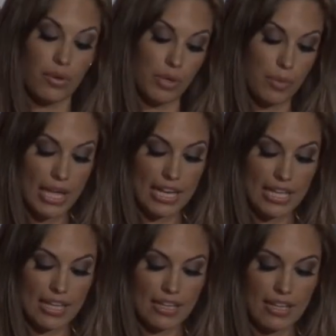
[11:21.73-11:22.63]
We
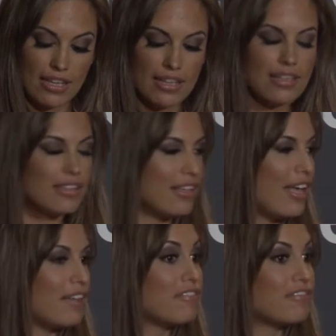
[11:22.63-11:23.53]
waited,
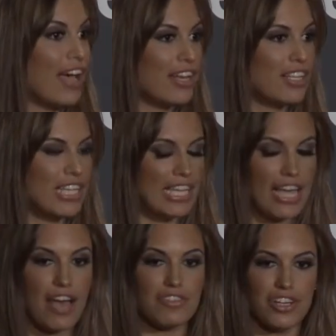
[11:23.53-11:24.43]
and finally,
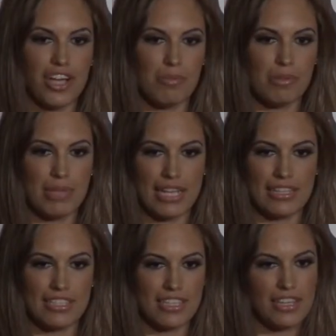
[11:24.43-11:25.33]
after a couple
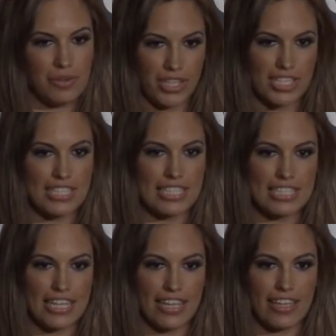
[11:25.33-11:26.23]
minutes, we looked at the
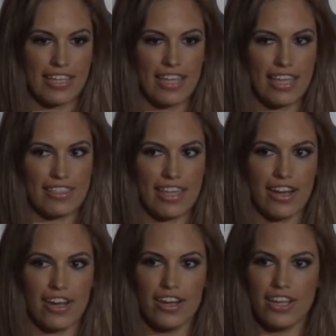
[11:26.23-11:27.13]
stick, and
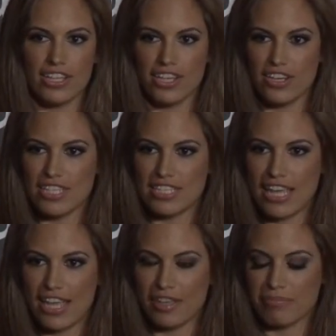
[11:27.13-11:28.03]
there, clear as
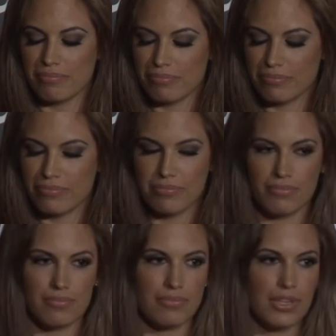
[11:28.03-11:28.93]
day,
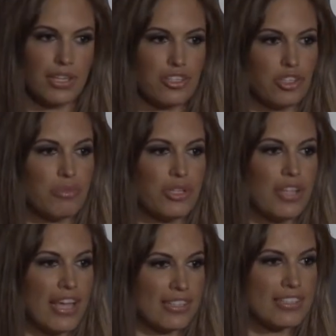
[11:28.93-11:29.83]
two blue
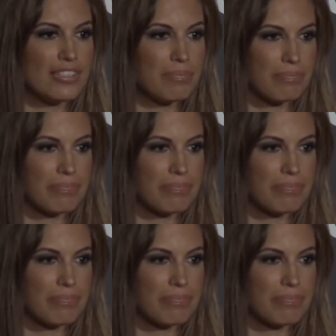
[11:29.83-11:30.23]
lines.